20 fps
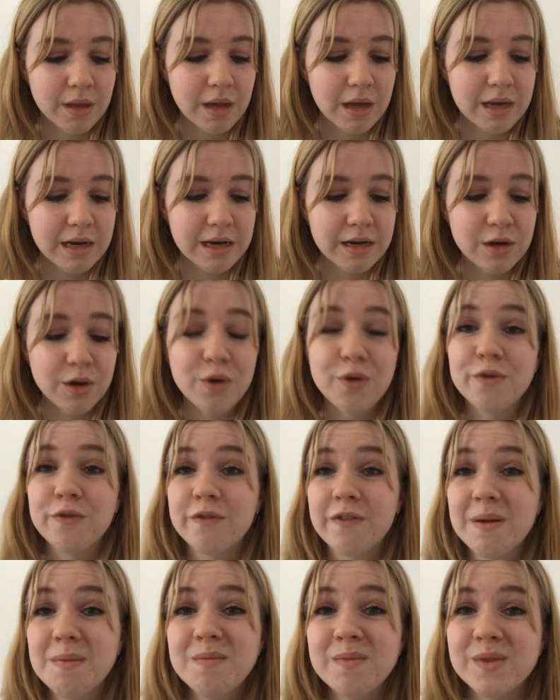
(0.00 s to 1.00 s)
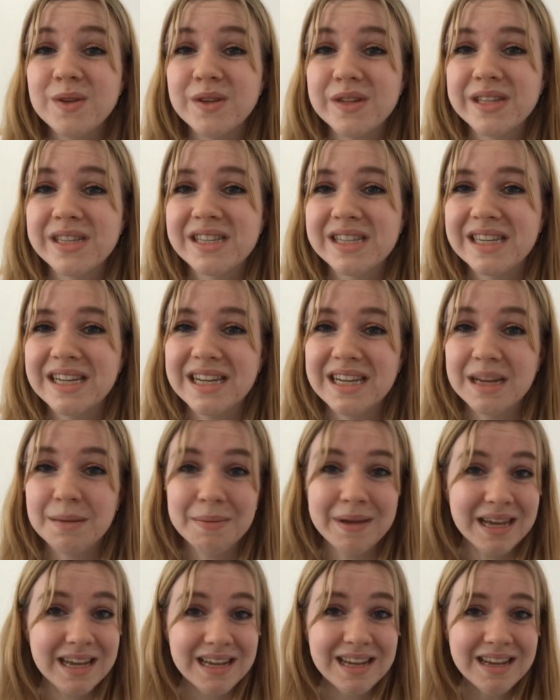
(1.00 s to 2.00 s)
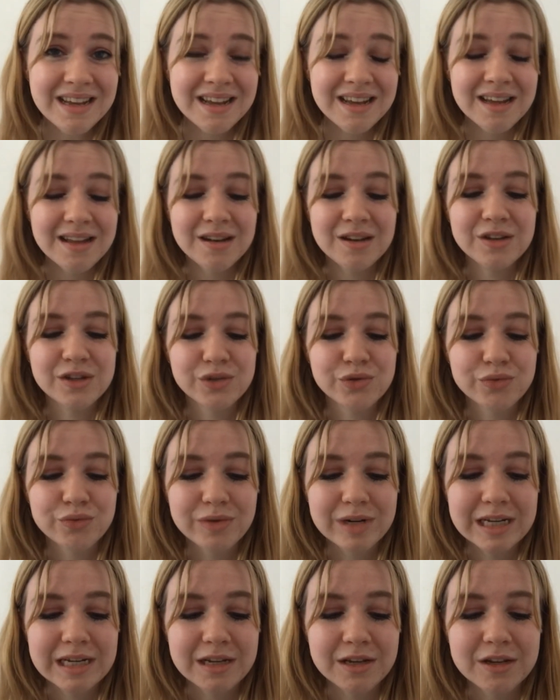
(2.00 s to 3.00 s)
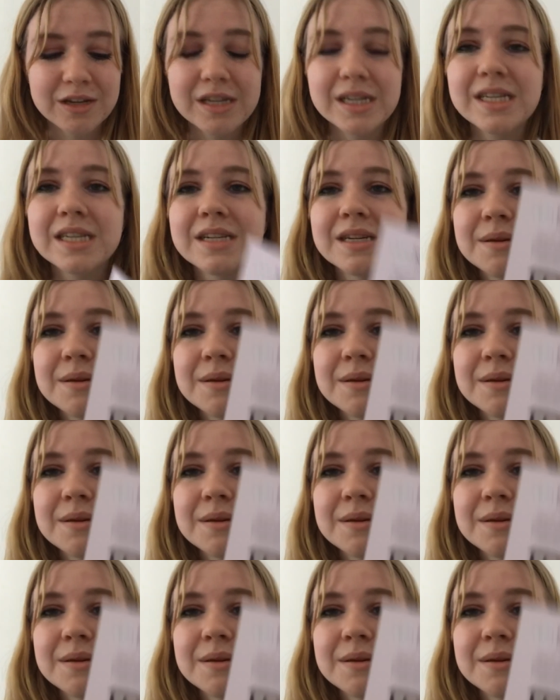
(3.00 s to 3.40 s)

and a November's sneak peek looks really good.